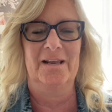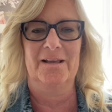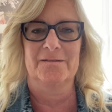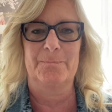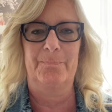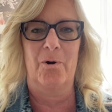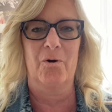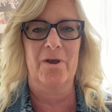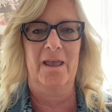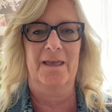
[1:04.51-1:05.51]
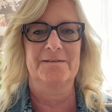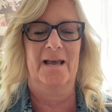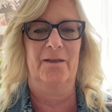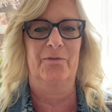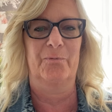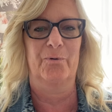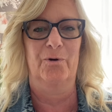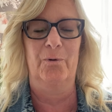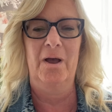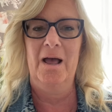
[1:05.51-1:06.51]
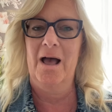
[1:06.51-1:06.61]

is poking its head through.